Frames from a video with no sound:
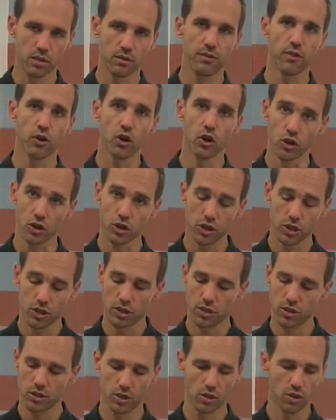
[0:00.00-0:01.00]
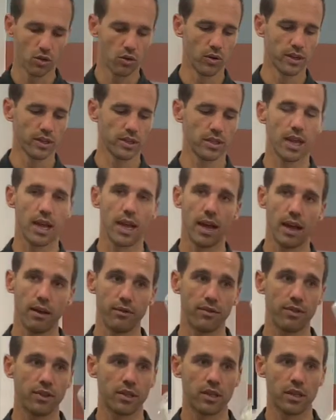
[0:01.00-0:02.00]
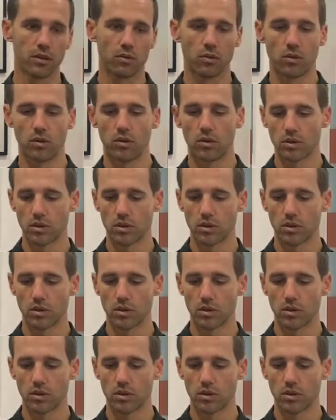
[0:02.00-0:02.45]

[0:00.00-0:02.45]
First, you're going to have the Denneroll,